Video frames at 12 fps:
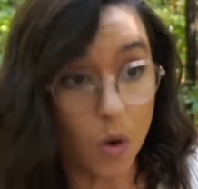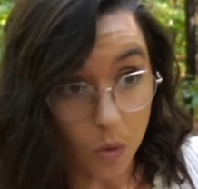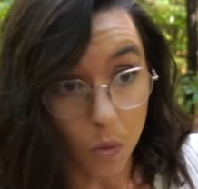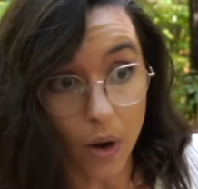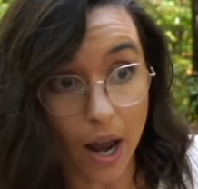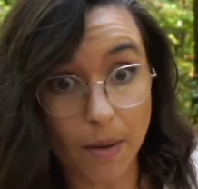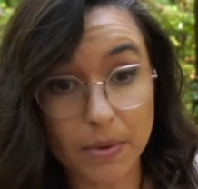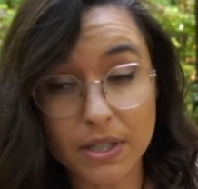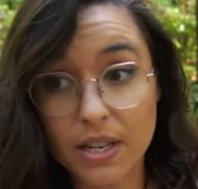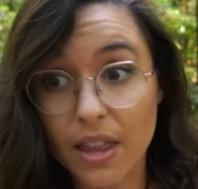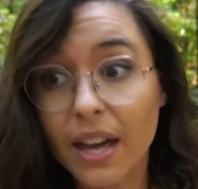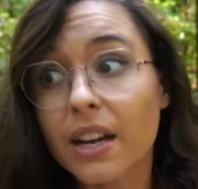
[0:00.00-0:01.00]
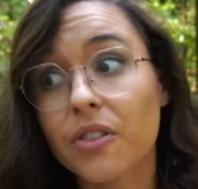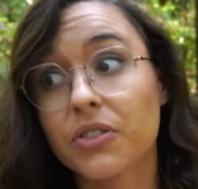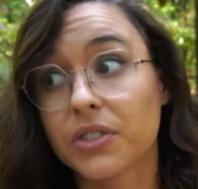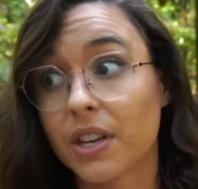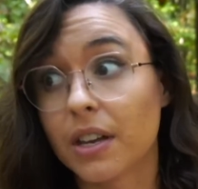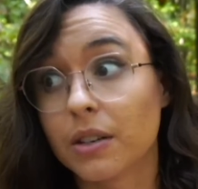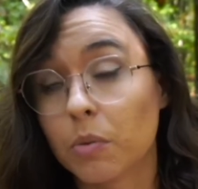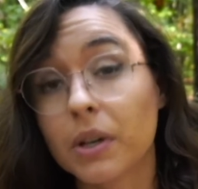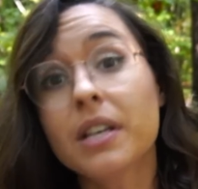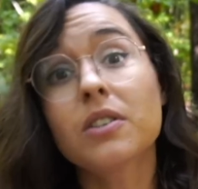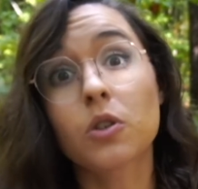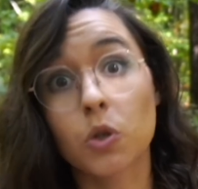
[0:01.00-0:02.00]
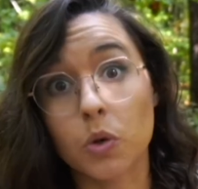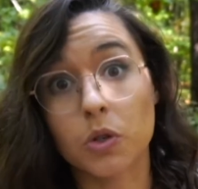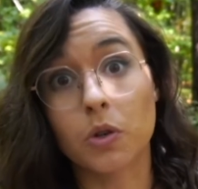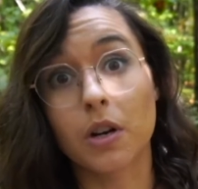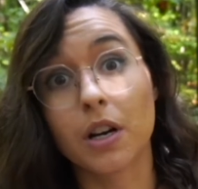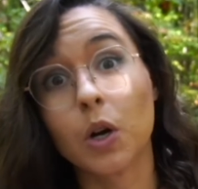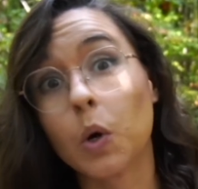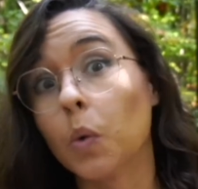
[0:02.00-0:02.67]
What happens to that eighth son? Well, he's a sorcerer.